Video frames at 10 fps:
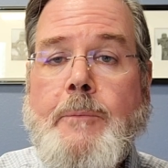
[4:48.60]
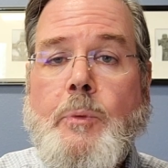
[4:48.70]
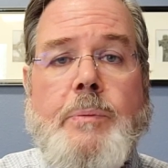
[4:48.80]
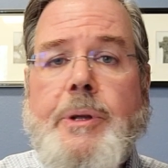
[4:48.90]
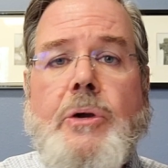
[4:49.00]

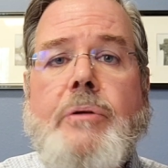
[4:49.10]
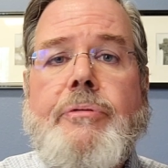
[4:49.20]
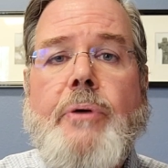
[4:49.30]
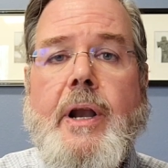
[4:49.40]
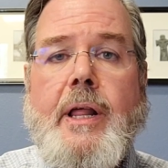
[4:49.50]
Wouldn't be good
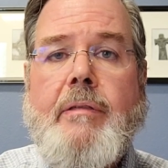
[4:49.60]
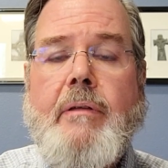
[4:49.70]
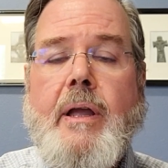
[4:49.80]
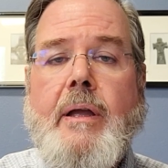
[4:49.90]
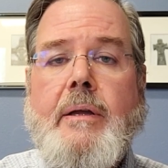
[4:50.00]
for
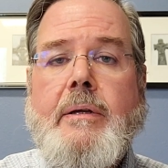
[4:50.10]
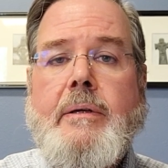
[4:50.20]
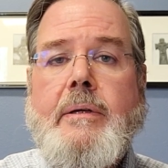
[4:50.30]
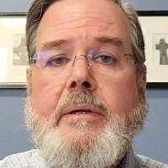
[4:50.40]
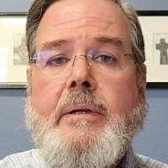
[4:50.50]
anything.
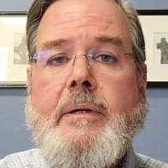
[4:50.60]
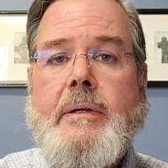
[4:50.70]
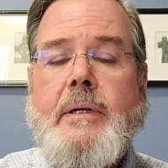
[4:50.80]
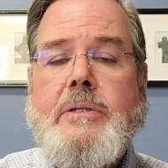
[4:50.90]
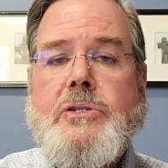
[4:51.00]
And